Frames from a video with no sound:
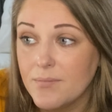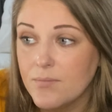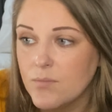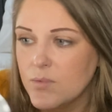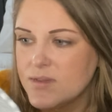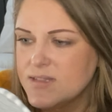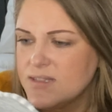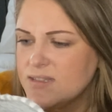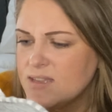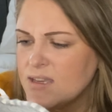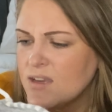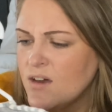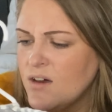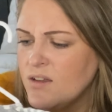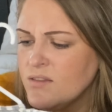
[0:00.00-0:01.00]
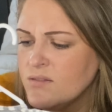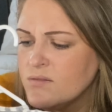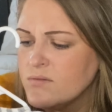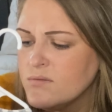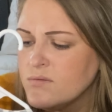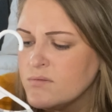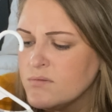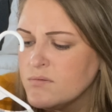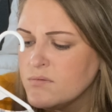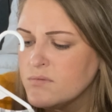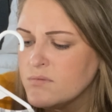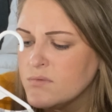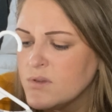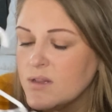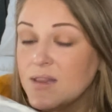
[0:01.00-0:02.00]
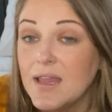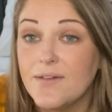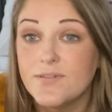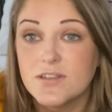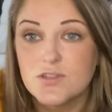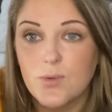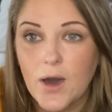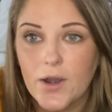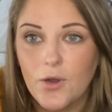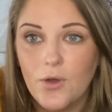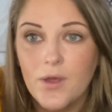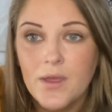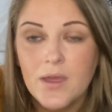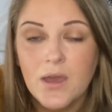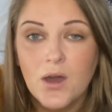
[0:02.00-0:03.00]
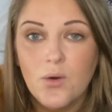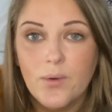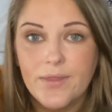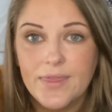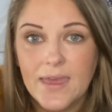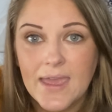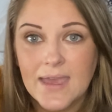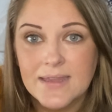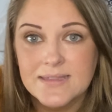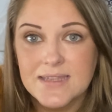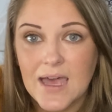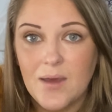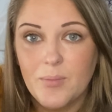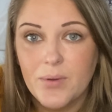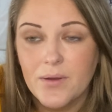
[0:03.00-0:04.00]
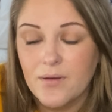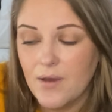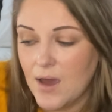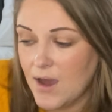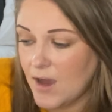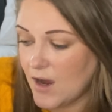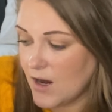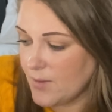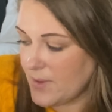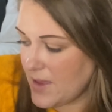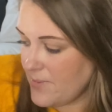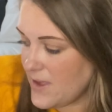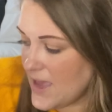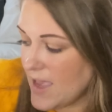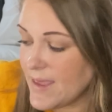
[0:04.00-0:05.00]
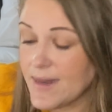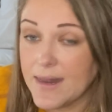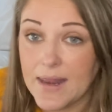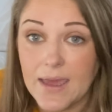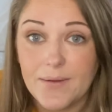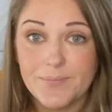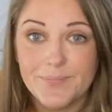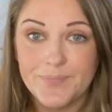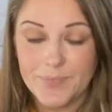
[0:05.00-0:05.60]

what's this thing called? Love to Swaddle with the hands up. Our baby hated it.